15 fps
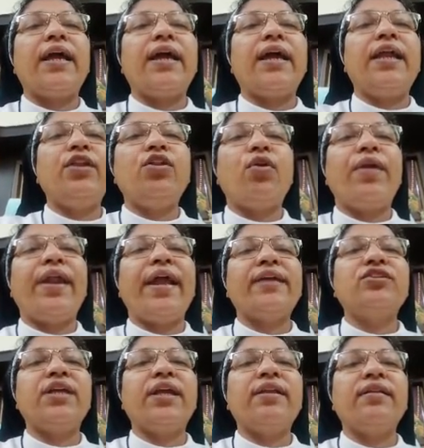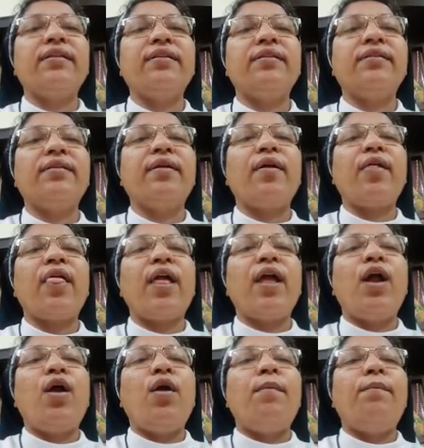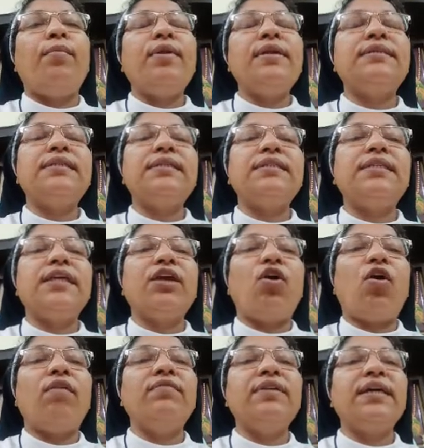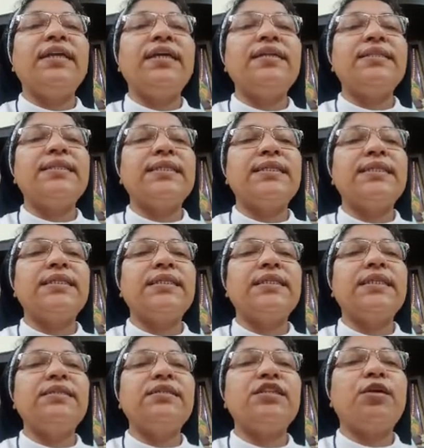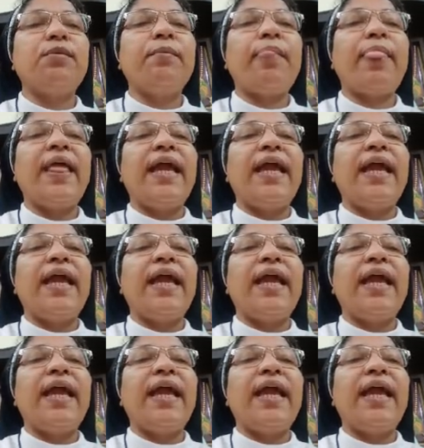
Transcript: Introduction Polycystic ovarian syndrome